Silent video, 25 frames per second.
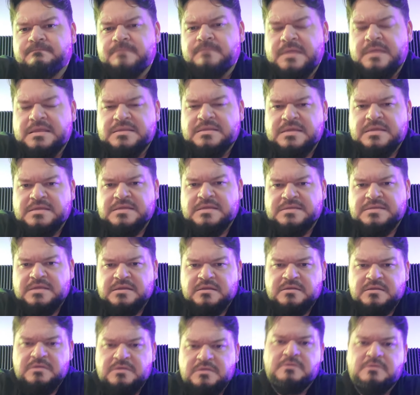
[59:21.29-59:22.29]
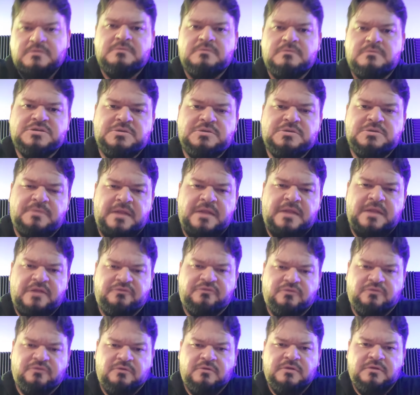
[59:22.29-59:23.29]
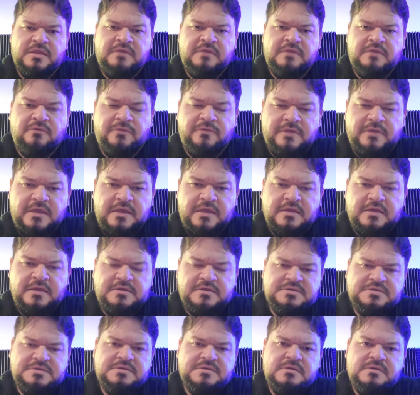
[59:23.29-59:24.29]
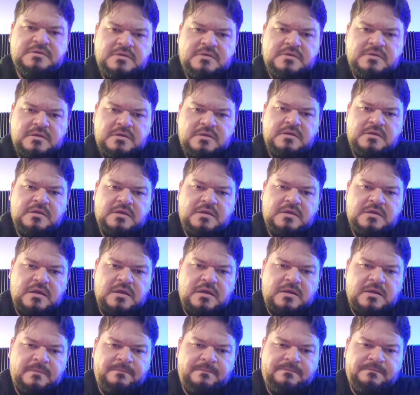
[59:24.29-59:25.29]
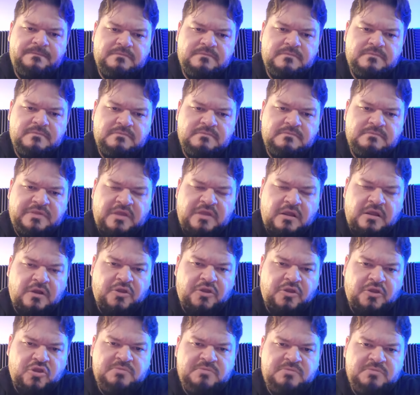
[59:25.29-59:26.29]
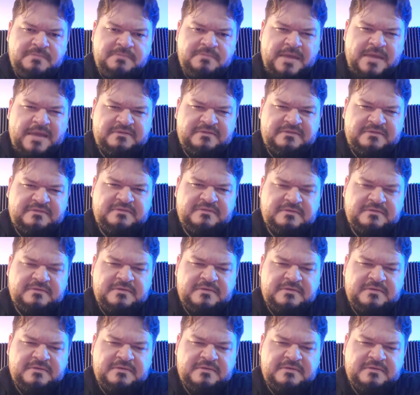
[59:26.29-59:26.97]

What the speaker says: they tend to do supernatural evil things, but they are human based.